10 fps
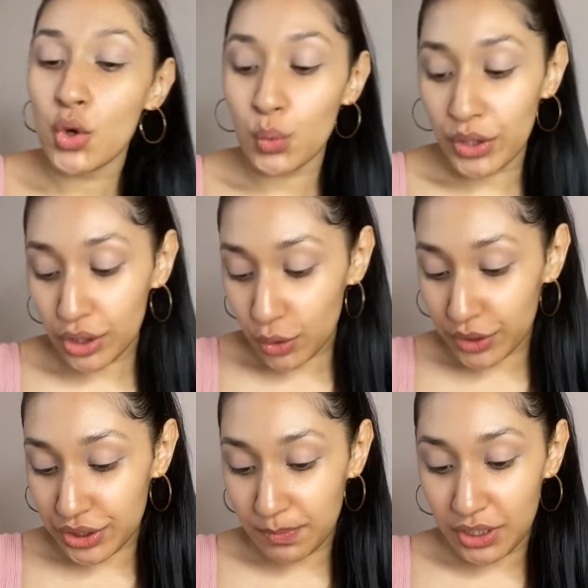we are going
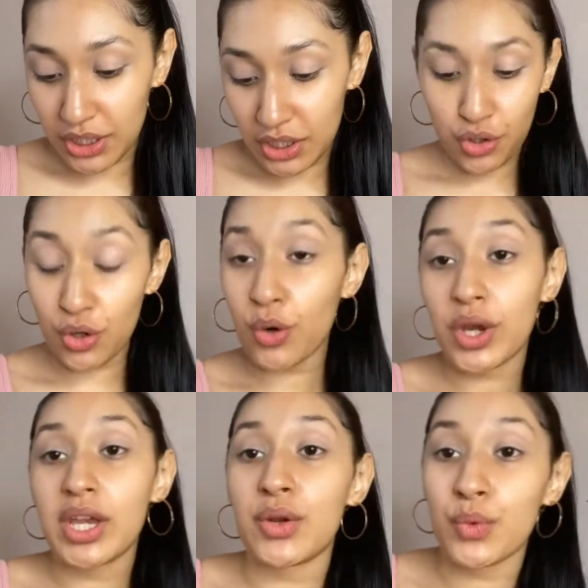to be
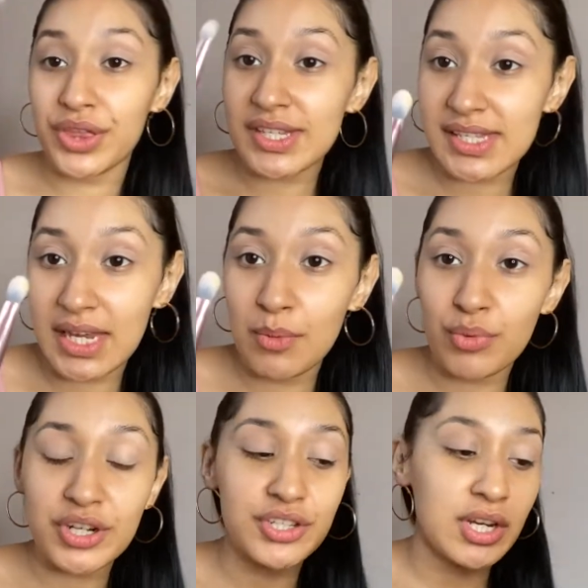going in with the same
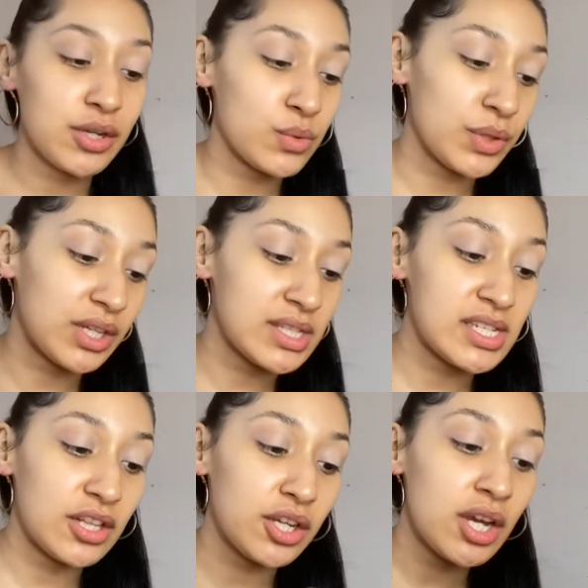brush that I used with the concealer,